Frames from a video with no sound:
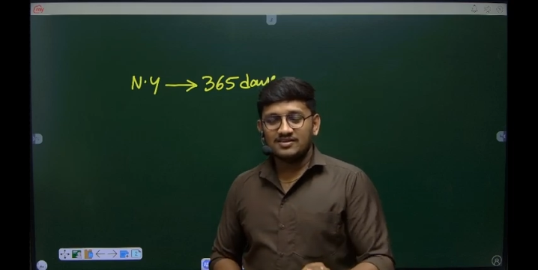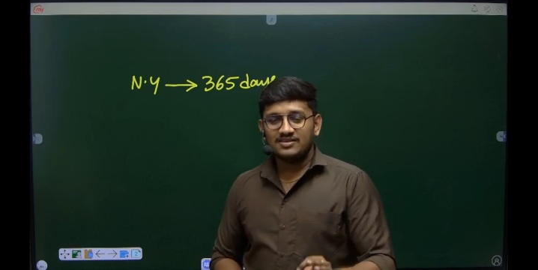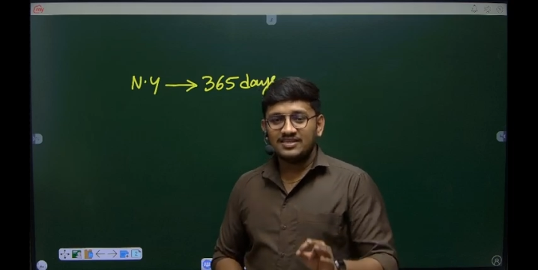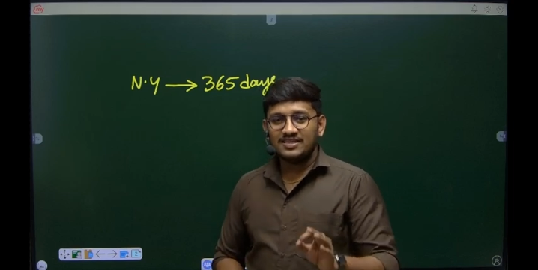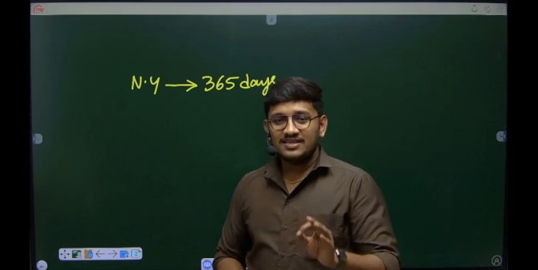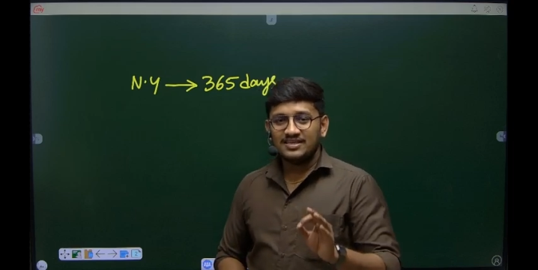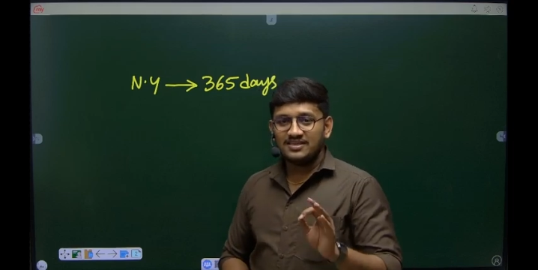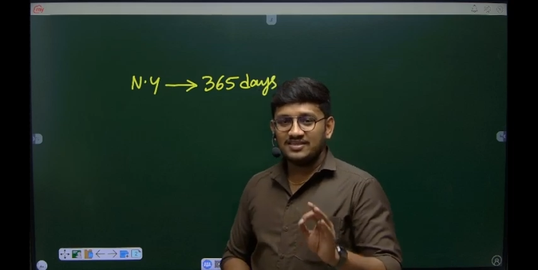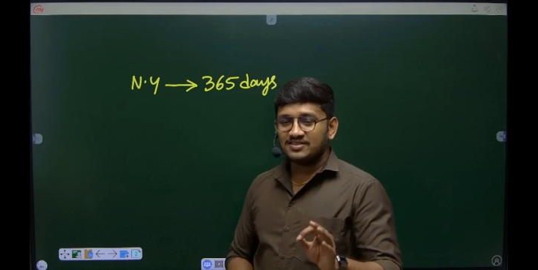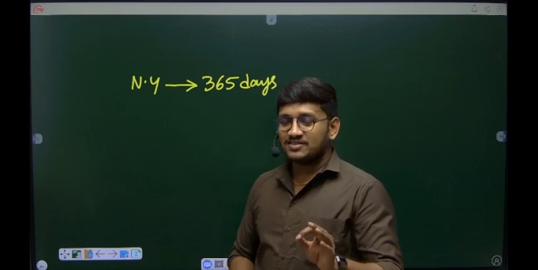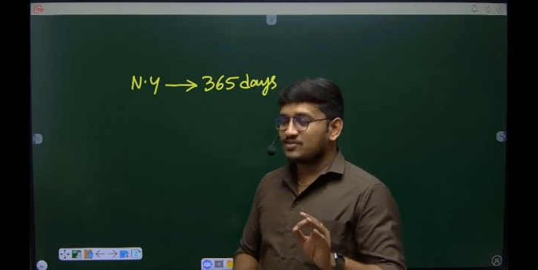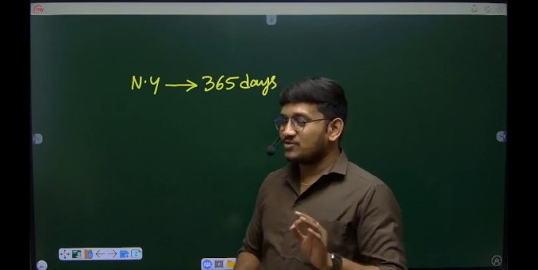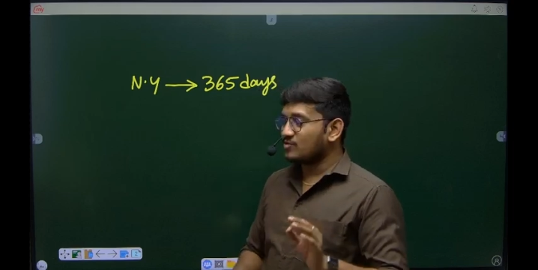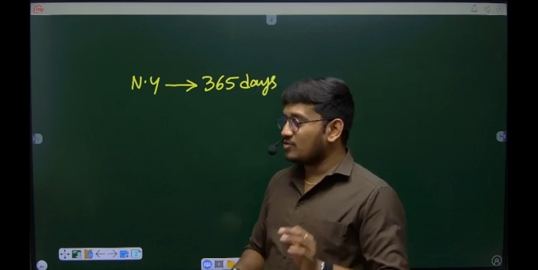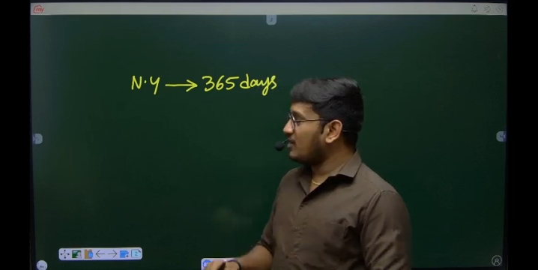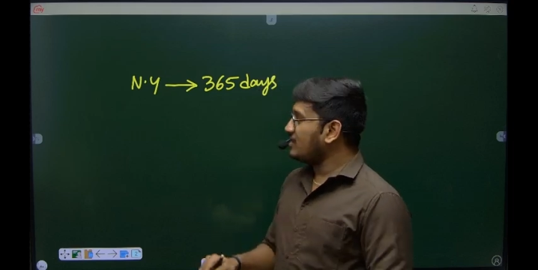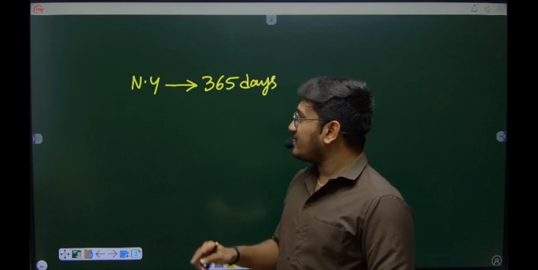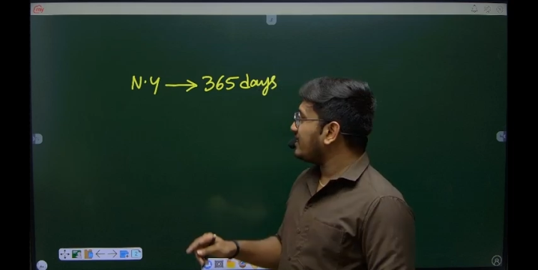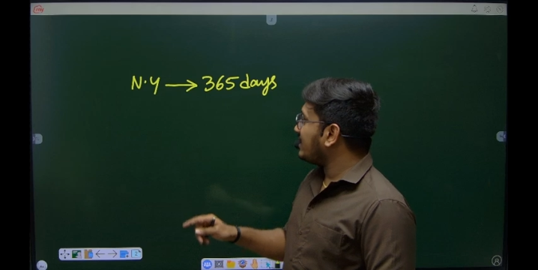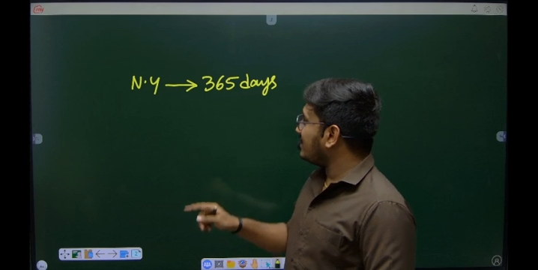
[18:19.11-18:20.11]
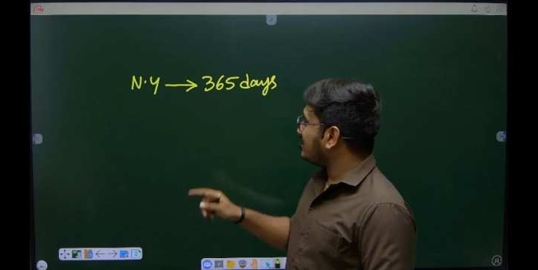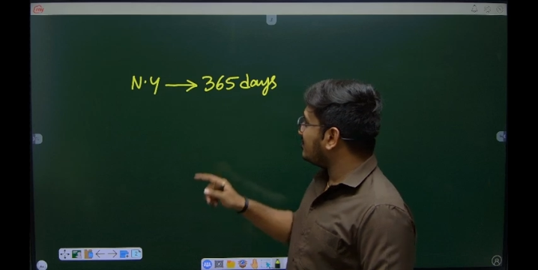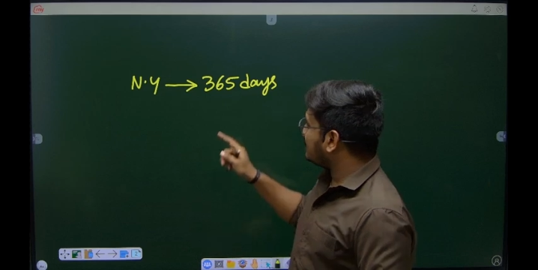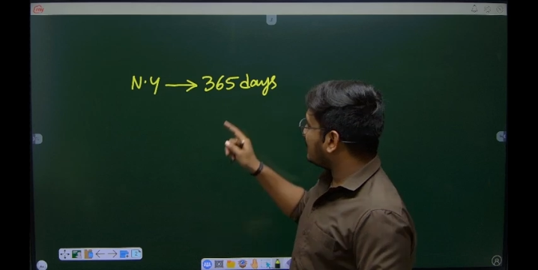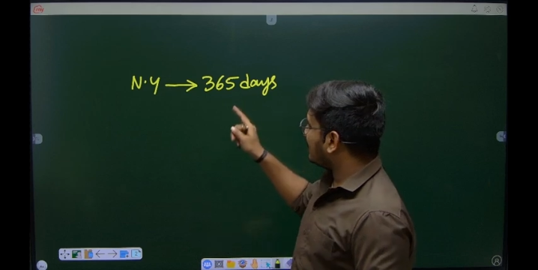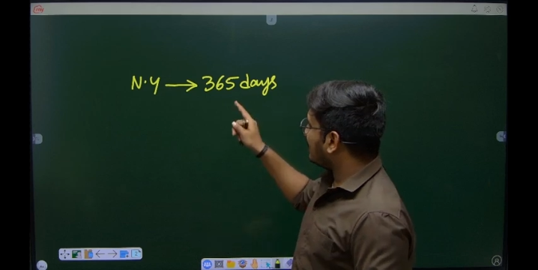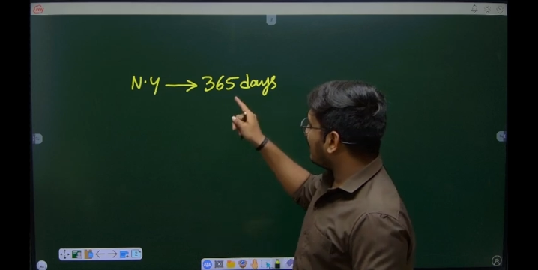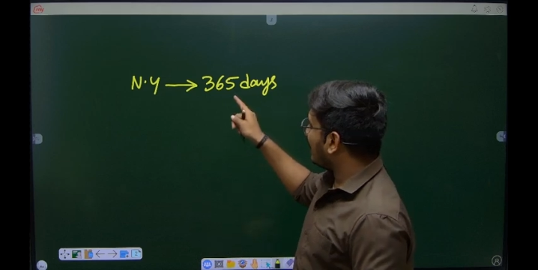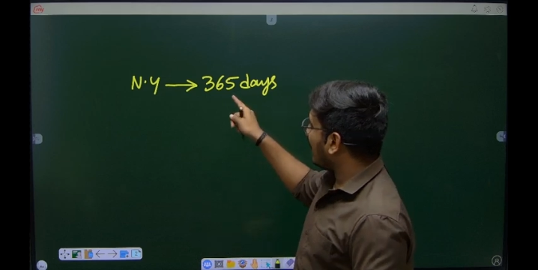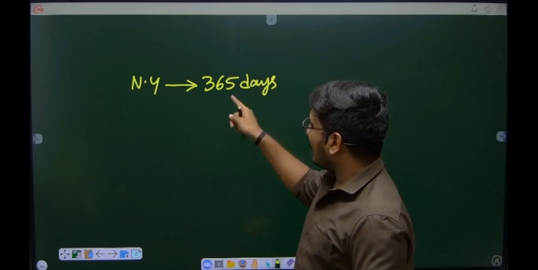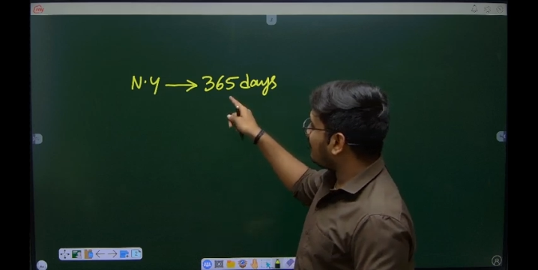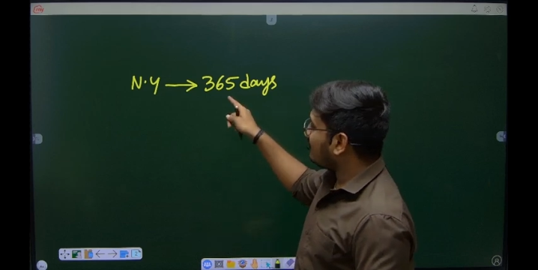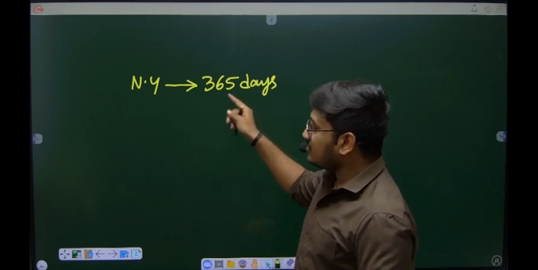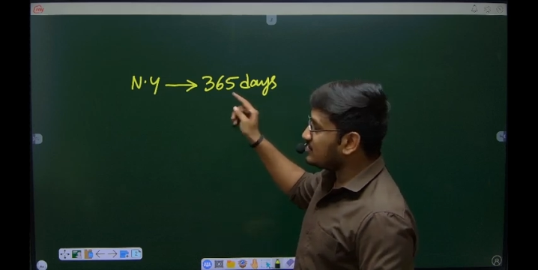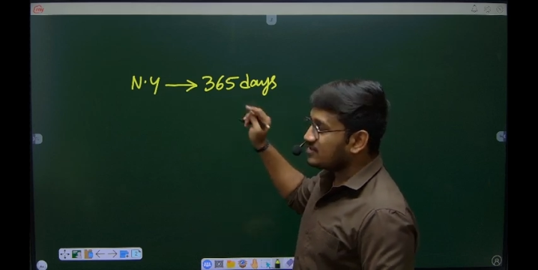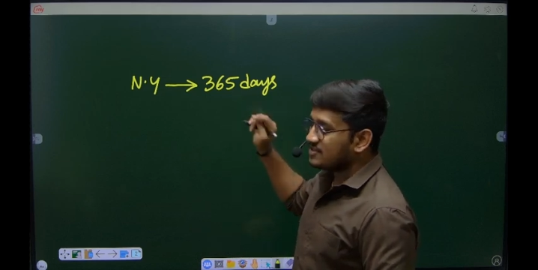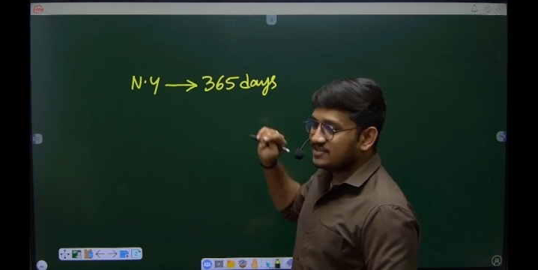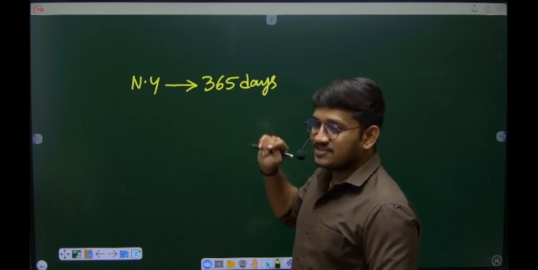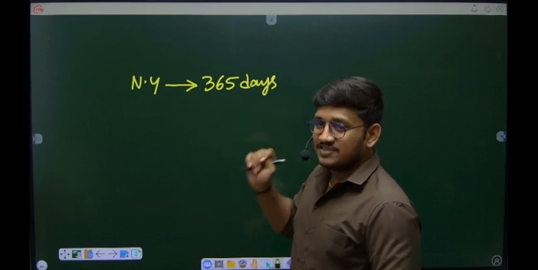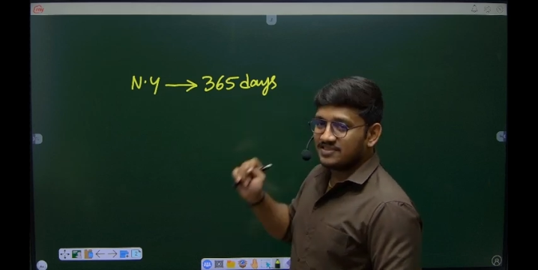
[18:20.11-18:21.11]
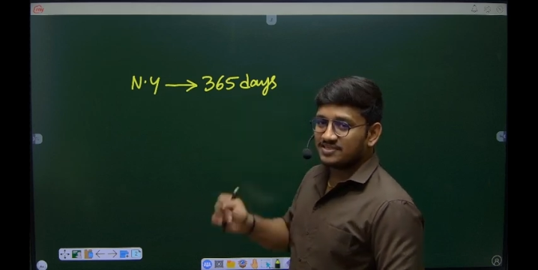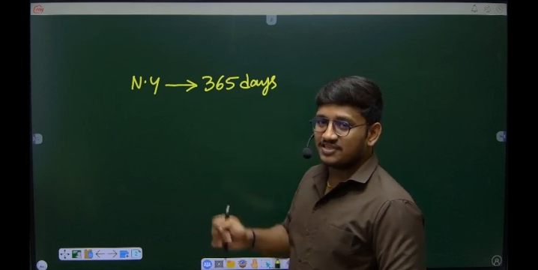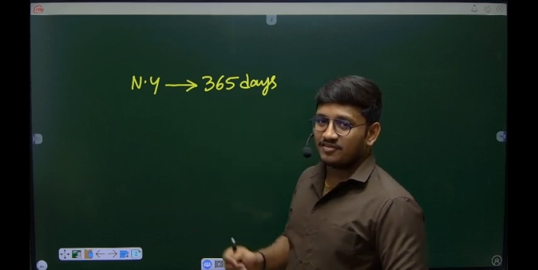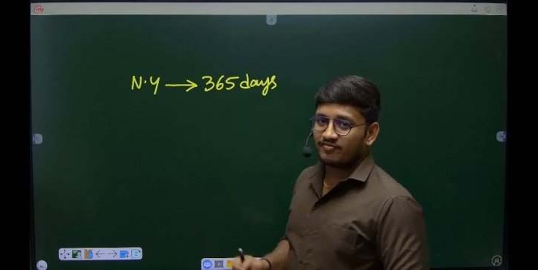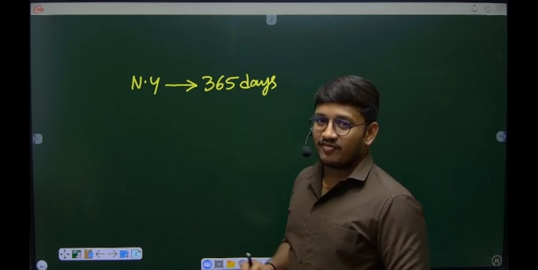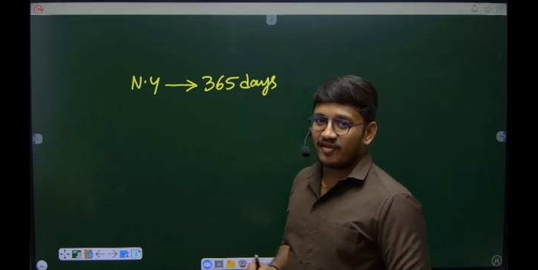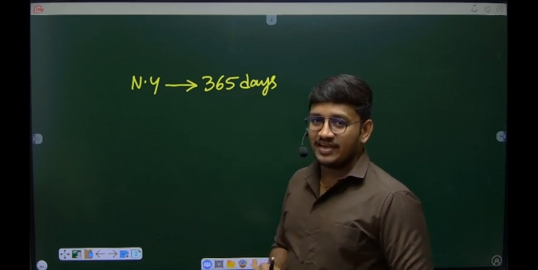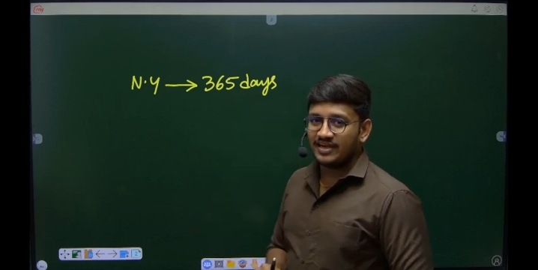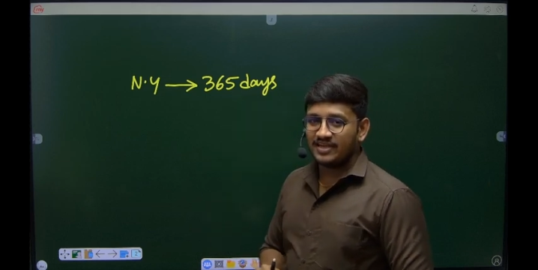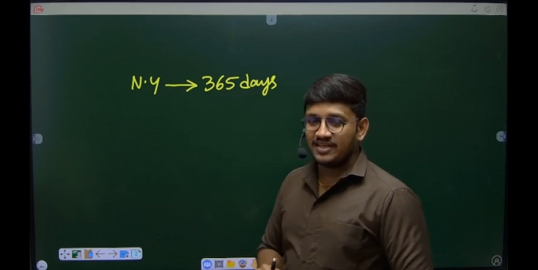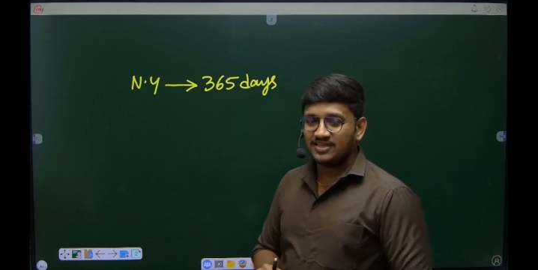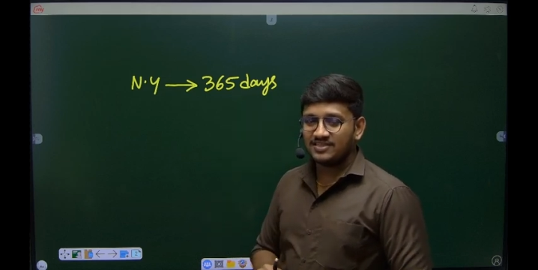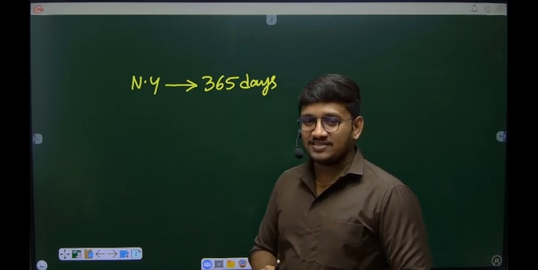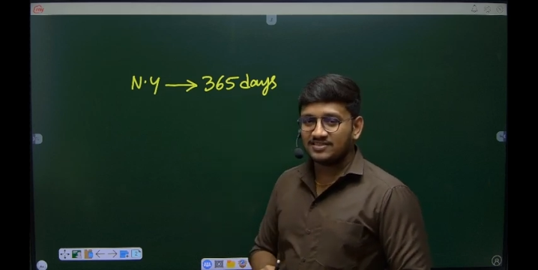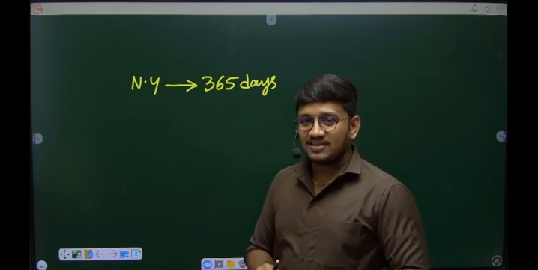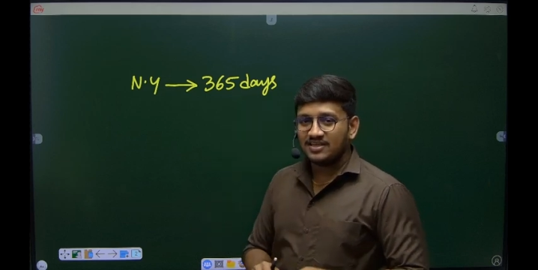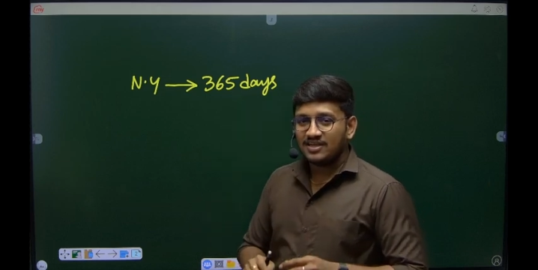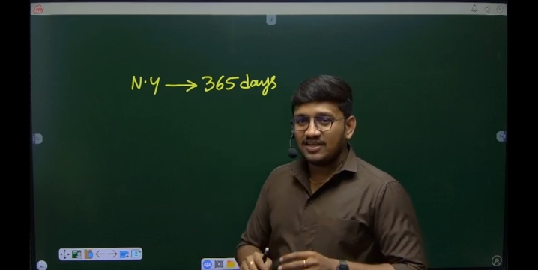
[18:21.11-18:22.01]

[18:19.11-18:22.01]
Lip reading: is not exactly having 365 days.